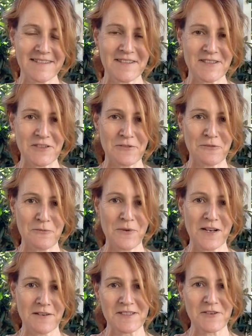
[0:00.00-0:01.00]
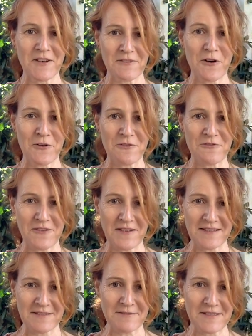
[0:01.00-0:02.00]
So while I was kind of
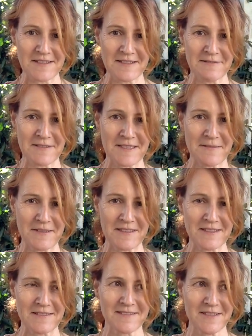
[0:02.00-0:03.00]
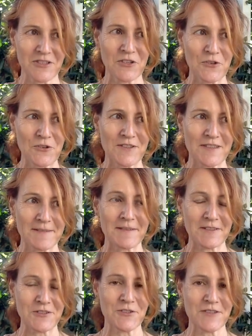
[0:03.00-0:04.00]
horrified, it was something to learn.
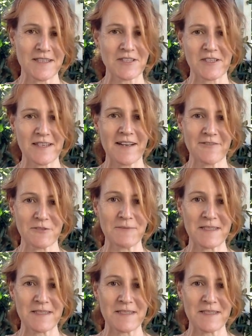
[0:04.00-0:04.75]
Your shoes actually have to